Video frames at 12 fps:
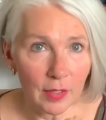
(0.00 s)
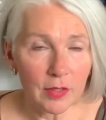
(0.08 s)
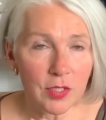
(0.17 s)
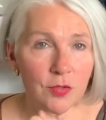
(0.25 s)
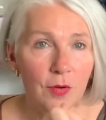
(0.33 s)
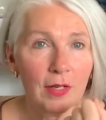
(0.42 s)

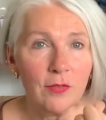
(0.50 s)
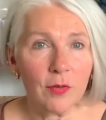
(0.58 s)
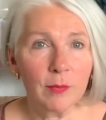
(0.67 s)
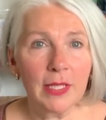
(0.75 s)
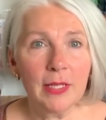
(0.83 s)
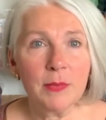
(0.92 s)
straight
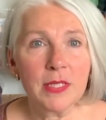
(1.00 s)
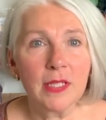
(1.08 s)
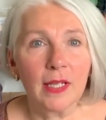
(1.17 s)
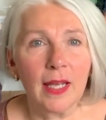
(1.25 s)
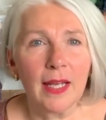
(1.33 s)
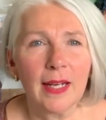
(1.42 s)
from a
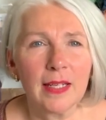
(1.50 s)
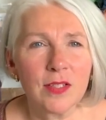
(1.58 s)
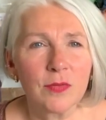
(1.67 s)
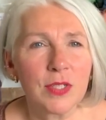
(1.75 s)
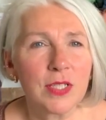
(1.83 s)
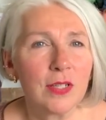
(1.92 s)
lipstick, and as
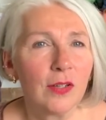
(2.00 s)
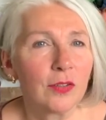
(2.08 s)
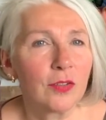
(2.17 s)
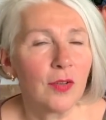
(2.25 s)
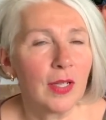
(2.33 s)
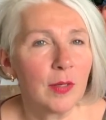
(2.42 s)
a
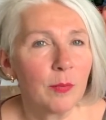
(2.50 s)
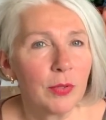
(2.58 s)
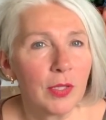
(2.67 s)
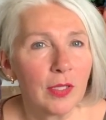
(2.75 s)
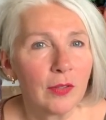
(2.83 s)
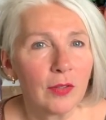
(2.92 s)
result you end up
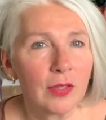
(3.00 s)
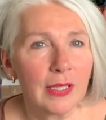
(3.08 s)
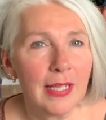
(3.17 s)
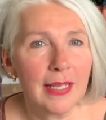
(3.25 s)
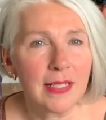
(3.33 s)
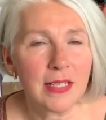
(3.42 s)
putting a lot
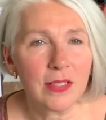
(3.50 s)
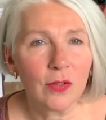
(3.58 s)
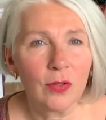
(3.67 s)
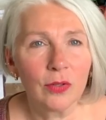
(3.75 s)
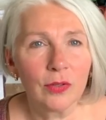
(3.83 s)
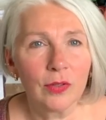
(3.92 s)
less
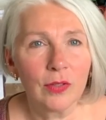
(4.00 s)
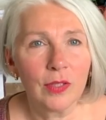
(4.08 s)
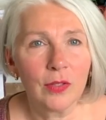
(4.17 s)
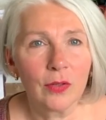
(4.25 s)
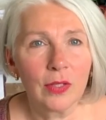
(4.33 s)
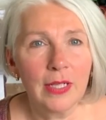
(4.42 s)
on
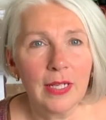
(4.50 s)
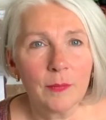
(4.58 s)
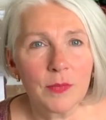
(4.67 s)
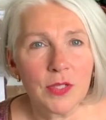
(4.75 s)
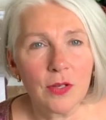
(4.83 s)
your lips,